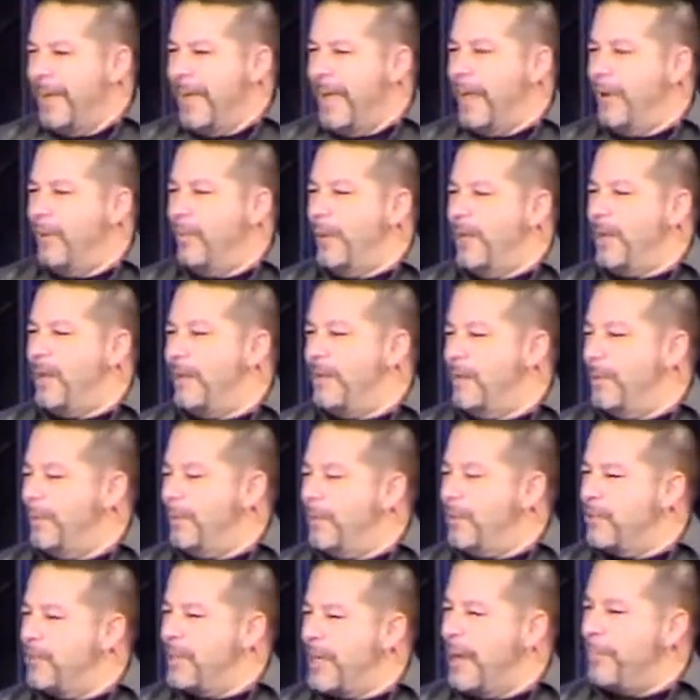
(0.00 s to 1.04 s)
And what you could do
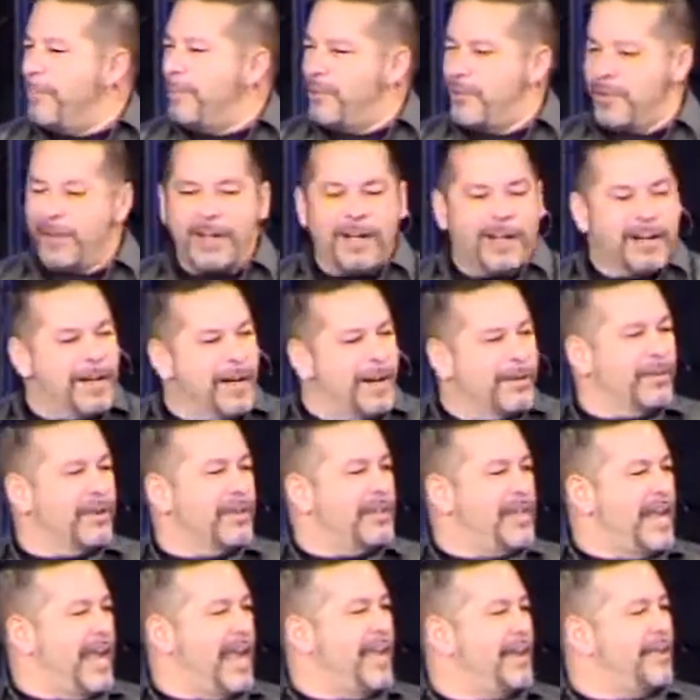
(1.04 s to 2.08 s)
with a sheep is you could cover
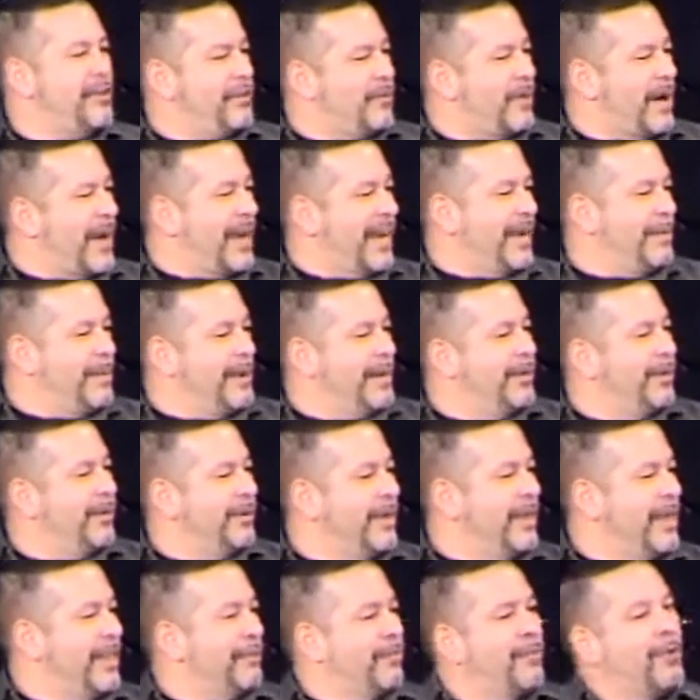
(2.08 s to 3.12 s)
his head and drag him into
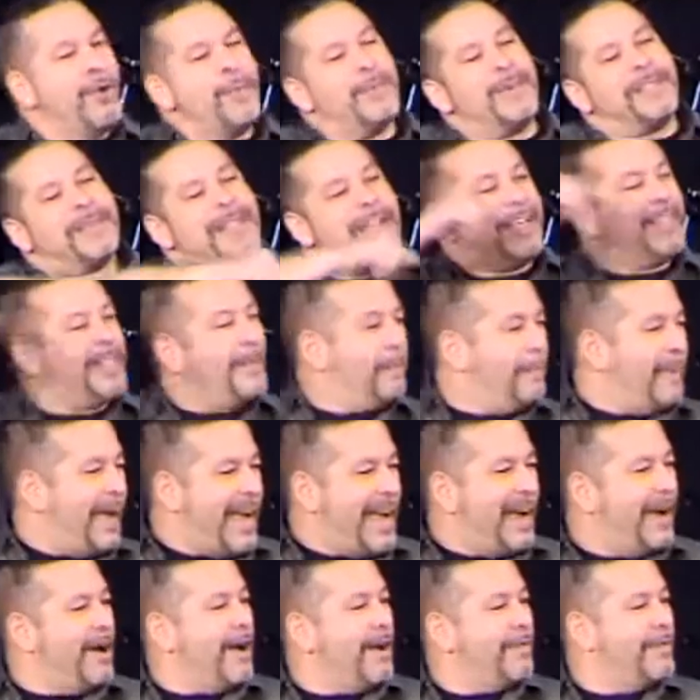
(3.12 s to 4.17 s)
another room and take the
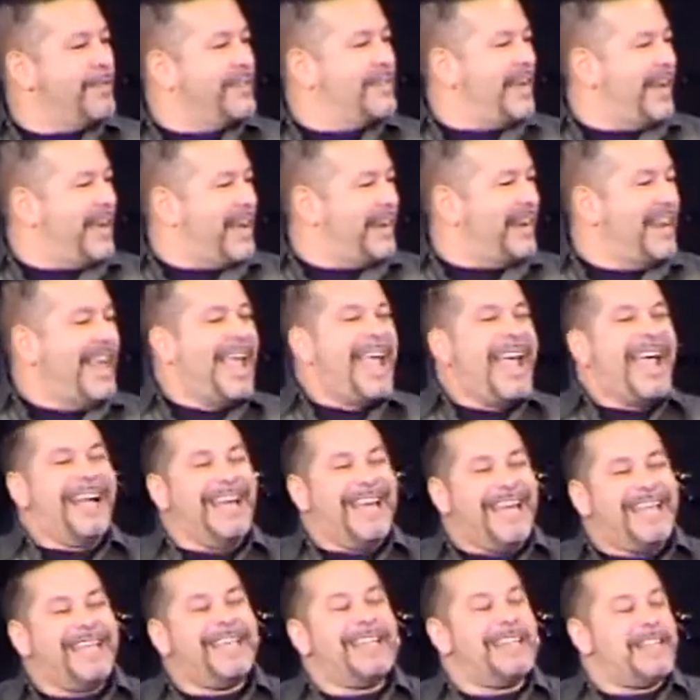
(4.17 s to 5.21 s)
bag off his head, and
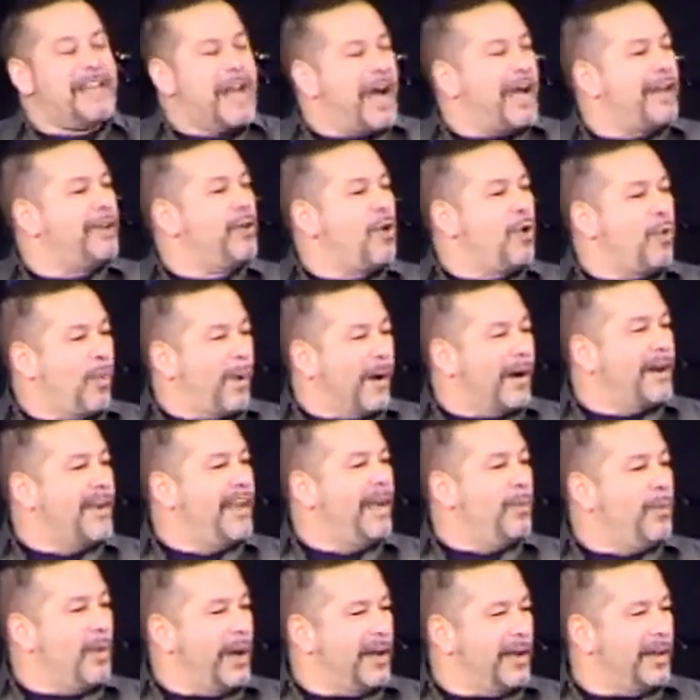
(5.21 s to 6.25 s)
he did not know where
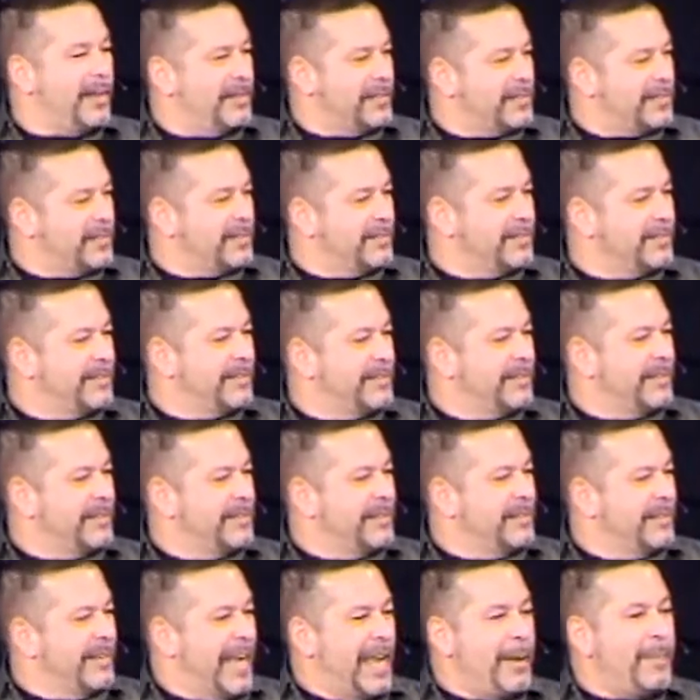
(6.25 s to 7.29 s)
he was.
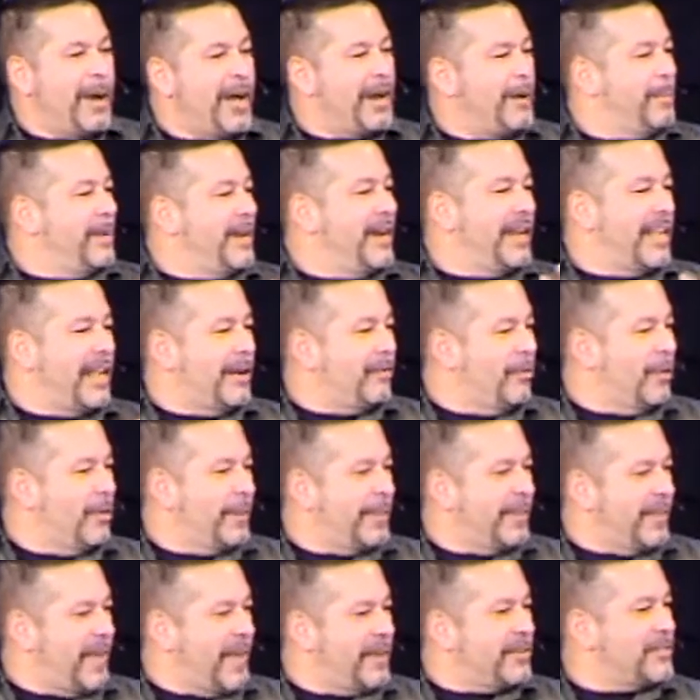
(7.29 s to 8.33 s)
He might have been in that
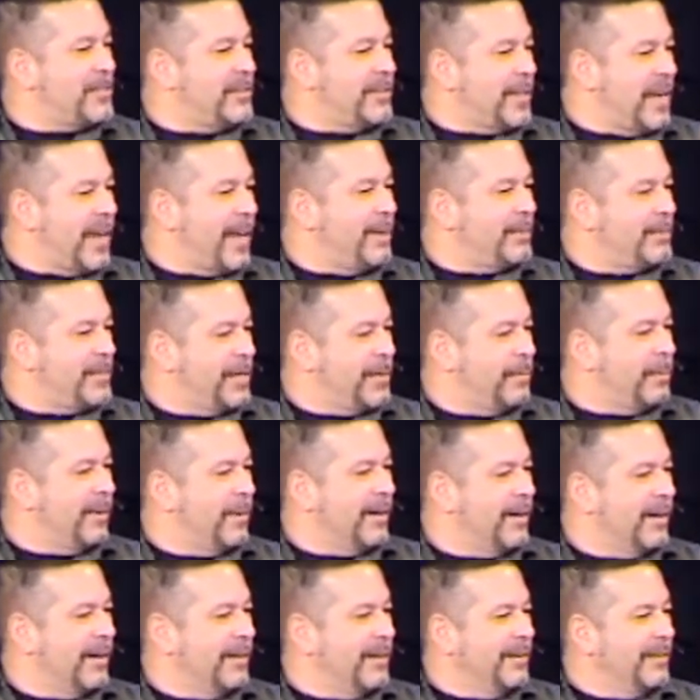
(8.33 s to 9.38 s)
room a thousand times in the
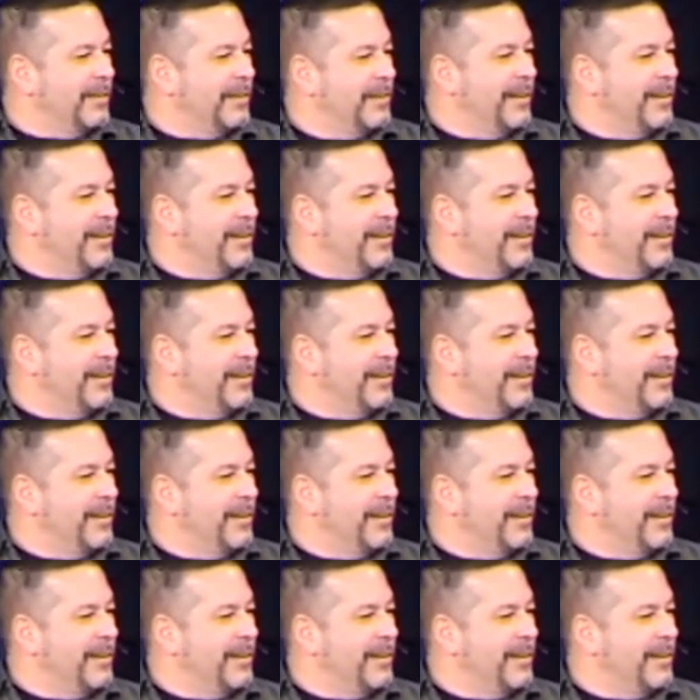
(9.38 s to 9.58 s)
barn,